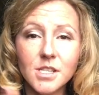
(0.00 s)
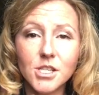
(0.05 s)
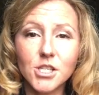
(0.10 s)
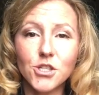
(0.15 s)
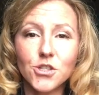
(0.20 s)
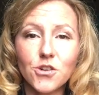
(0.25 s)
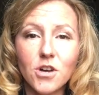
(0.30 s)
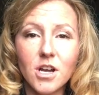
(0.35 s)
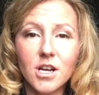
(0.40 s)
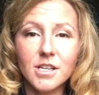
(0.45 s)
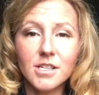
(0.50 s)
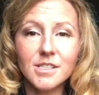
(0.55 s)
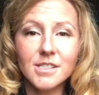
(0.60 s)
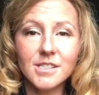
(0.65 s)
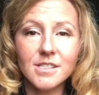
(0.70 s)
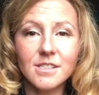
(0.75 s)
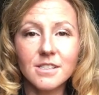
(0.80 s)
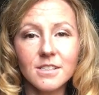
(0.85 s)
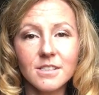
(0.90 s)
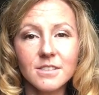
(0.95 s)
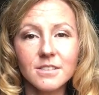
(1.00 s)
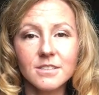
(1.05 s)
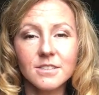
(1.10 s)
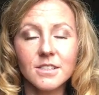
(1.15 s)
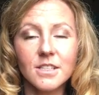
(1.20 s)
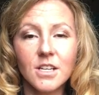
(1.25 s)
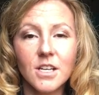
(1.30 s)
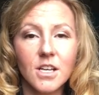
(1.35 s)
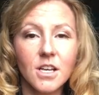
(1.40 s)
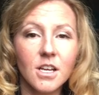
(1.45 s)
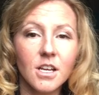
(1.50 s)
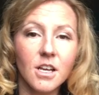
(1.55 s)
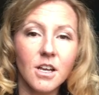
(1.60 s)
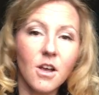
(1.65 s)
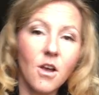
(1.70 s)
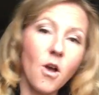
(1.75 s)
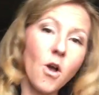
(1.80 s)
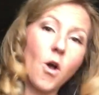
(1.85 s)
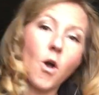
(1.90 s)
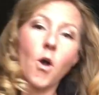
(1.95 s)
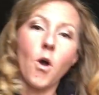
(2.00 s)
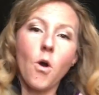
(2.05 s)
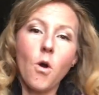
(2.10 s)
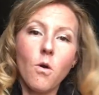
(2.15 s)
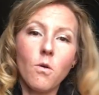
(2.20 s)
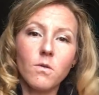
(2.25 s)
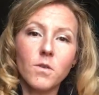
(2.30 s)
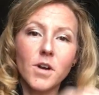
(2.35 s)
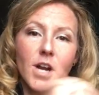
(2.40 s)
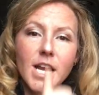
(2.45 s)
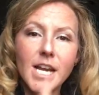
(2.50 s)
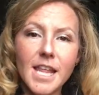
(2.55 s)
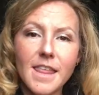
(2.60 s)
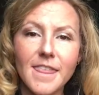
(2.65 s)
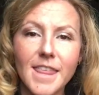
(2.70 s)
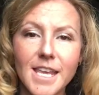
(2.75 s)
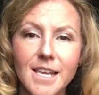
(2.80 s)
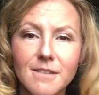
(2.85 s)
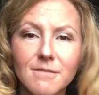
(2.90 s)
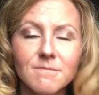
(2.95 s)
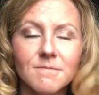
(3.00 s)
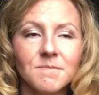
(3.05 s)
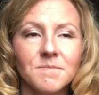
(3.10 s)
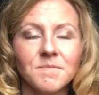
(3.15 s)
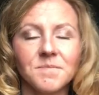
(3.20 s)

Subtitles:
the drugs over anything?